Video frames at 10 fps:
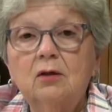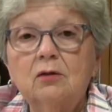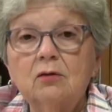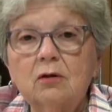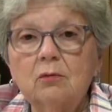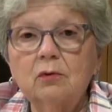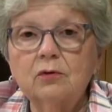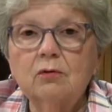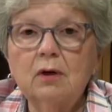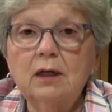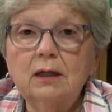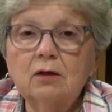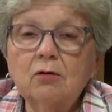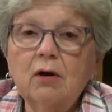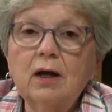So there was quite a
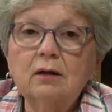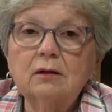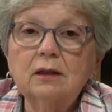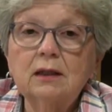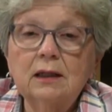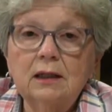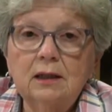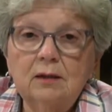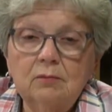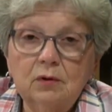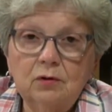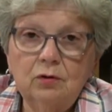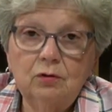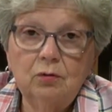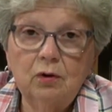crowd that came
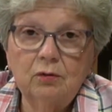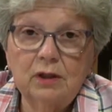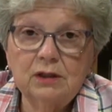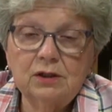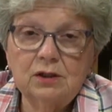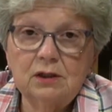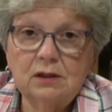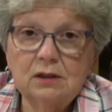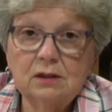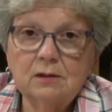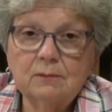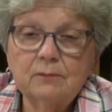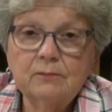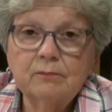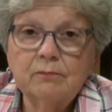to arrest Jesus.
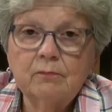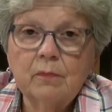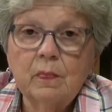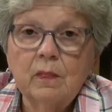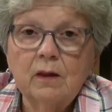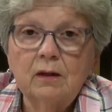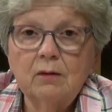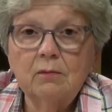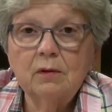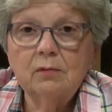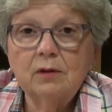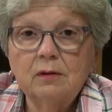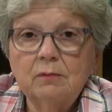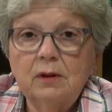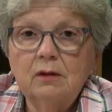Now remember
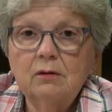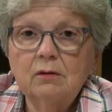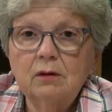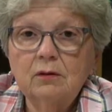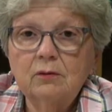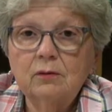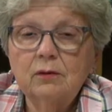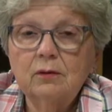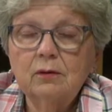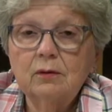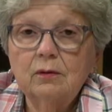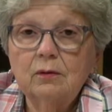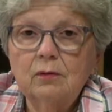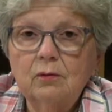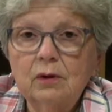that Peter is
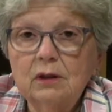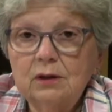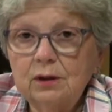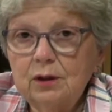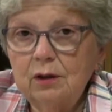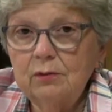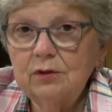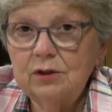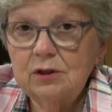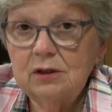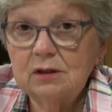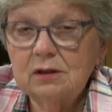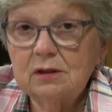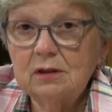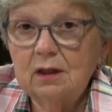willing to go with
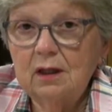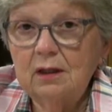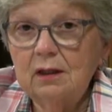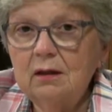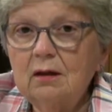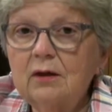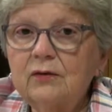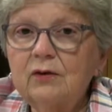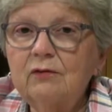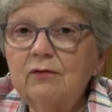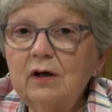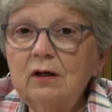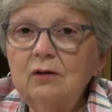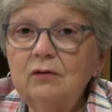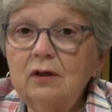Jesus, and he does. He
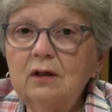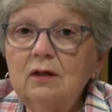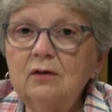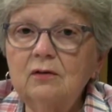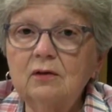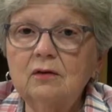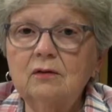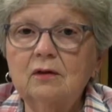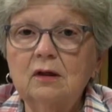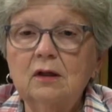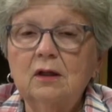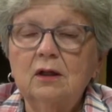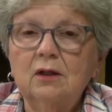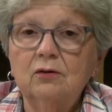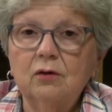follows at a distance.
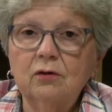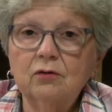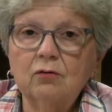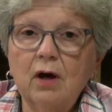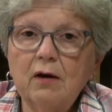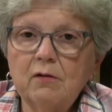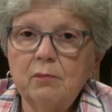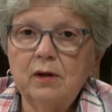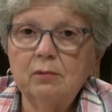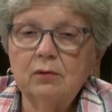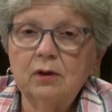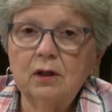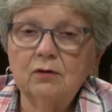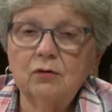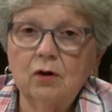So this crowd of people
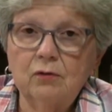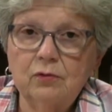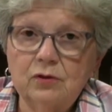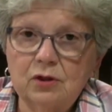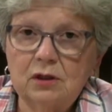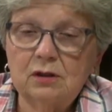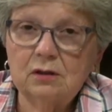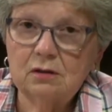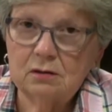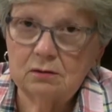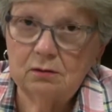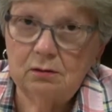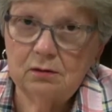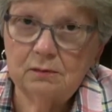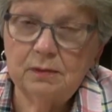takes off with Jesus,
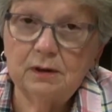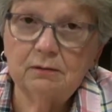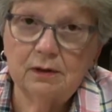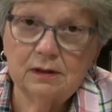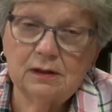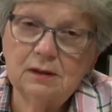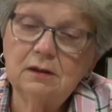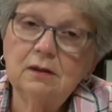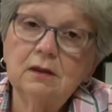who has been arrested,